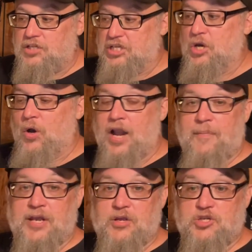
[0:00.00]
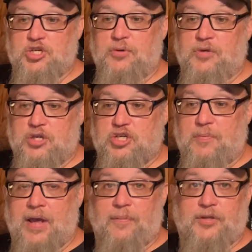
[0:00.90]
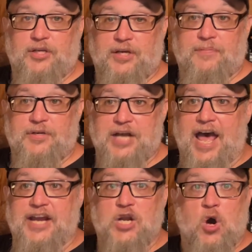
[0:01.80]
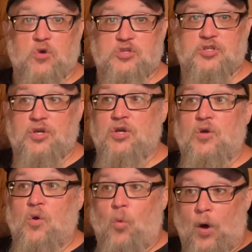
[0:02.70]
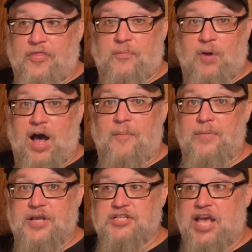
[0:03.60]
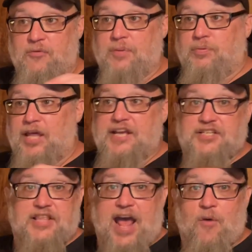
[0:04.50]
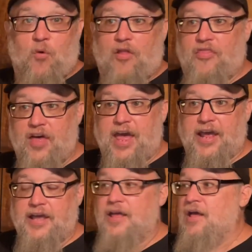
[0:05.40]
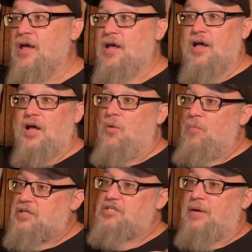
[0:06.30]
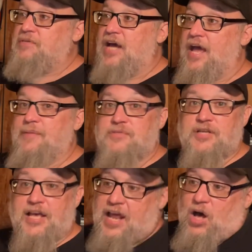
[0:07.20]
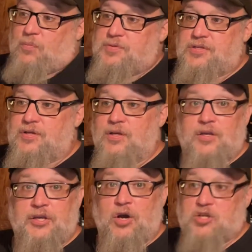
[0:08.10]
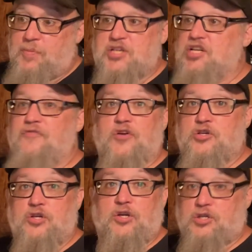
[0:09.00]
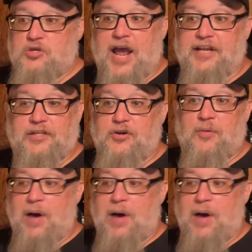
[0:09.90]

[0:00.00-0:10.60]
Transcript: do it. I mean, you should be able to diagnose what the problem is and replace that one thing. But sometimes it helps, you know, especially if you're trying to learn a